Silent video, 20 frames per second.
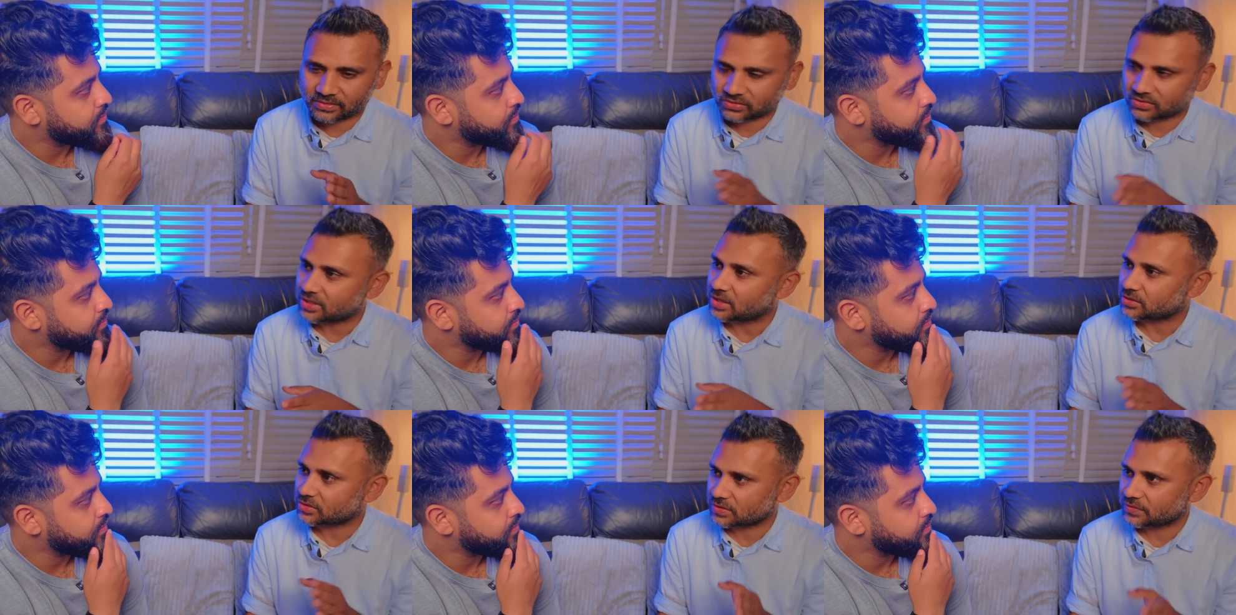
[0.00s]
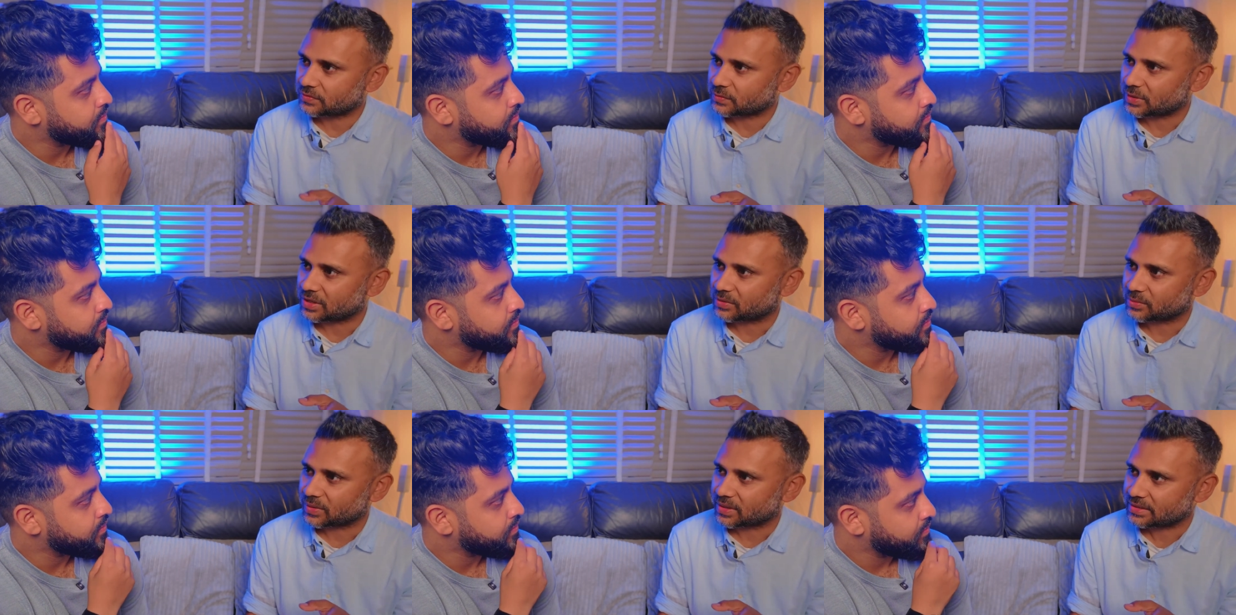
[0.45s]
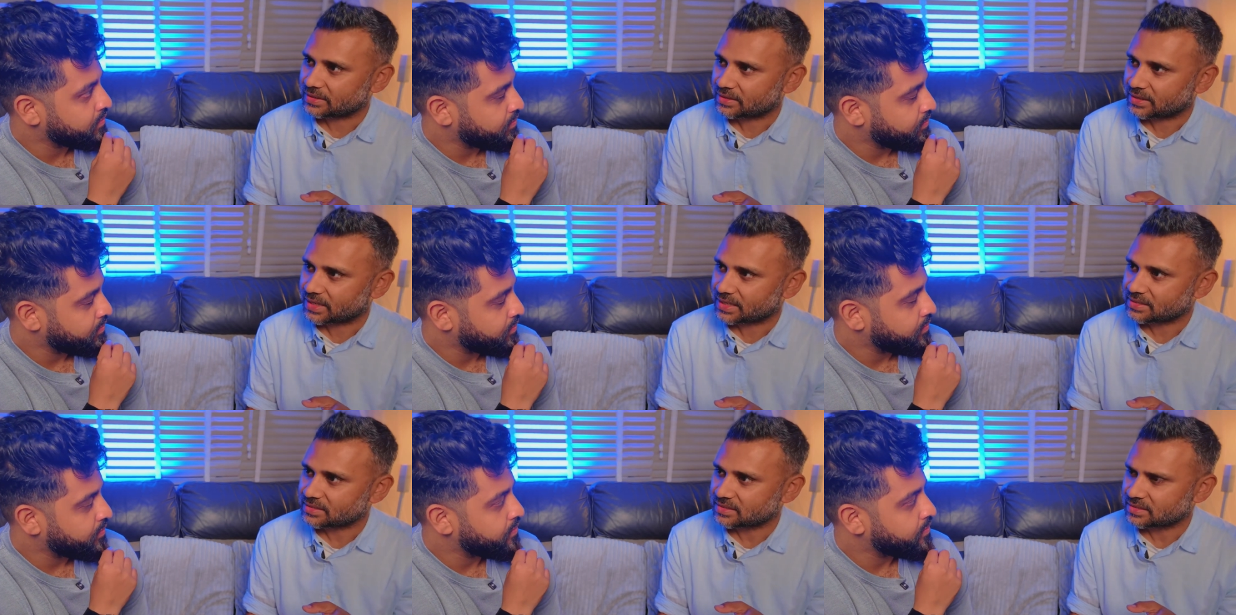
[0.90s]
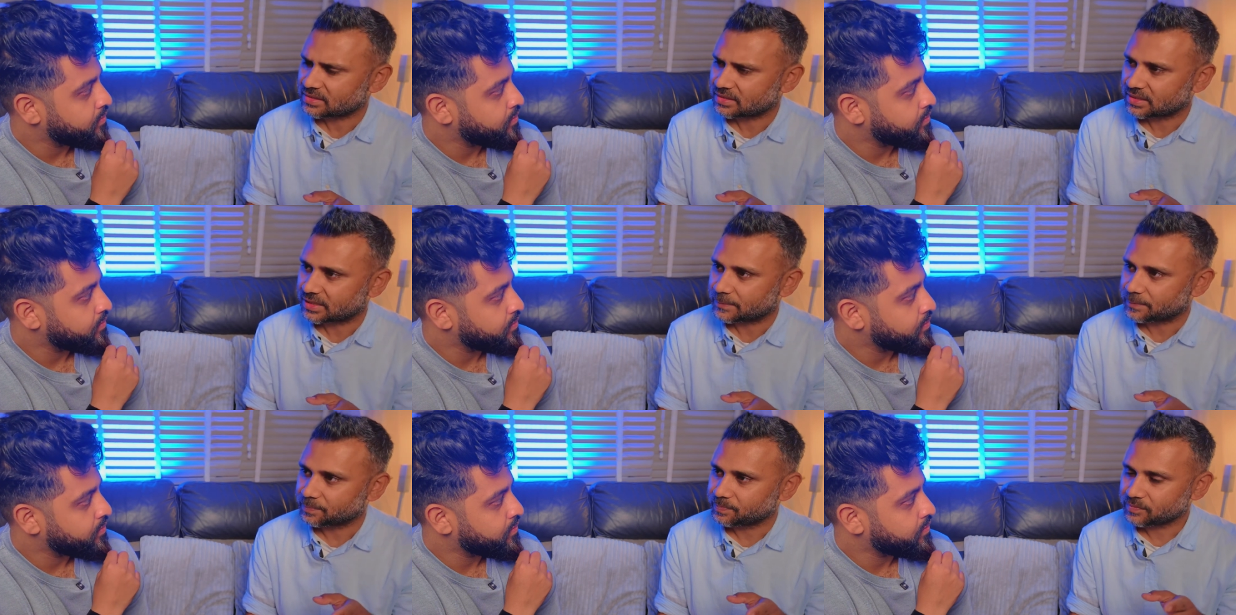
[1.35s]
Speaker 1: starts off quite quite nice.
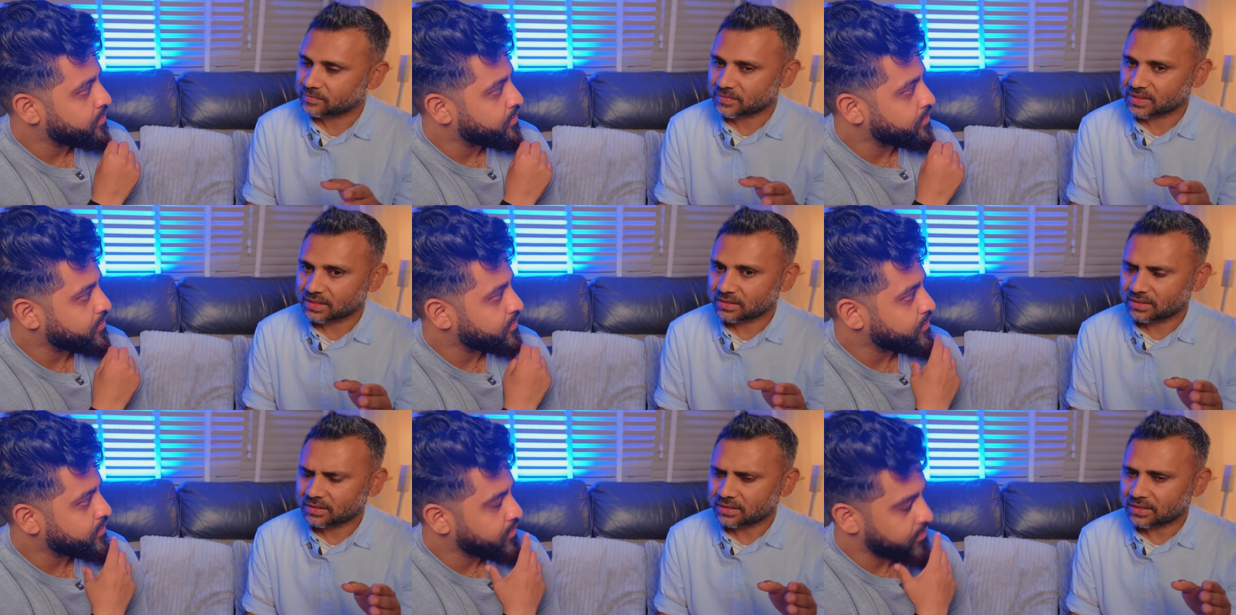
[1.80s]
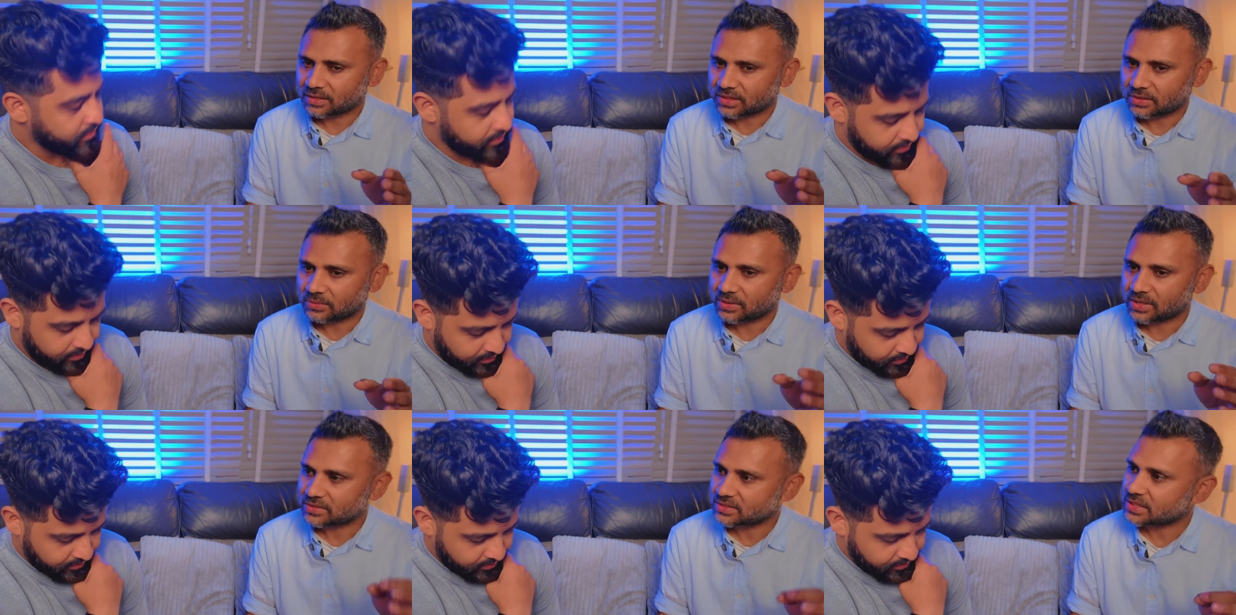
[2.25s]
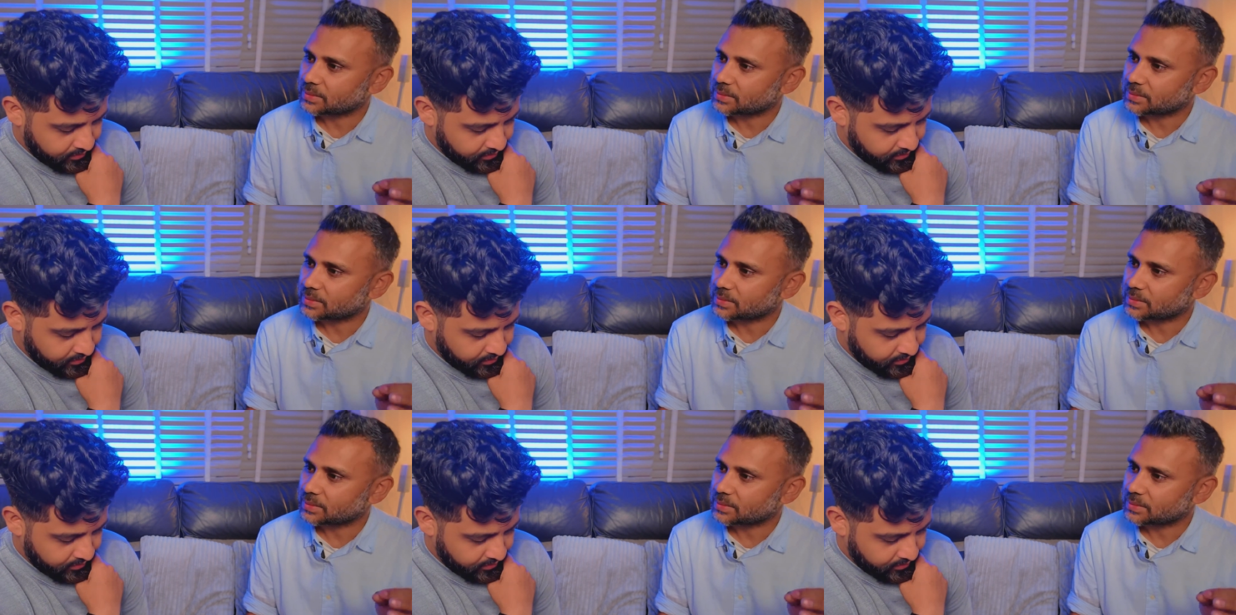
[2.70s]
Um, uh, there are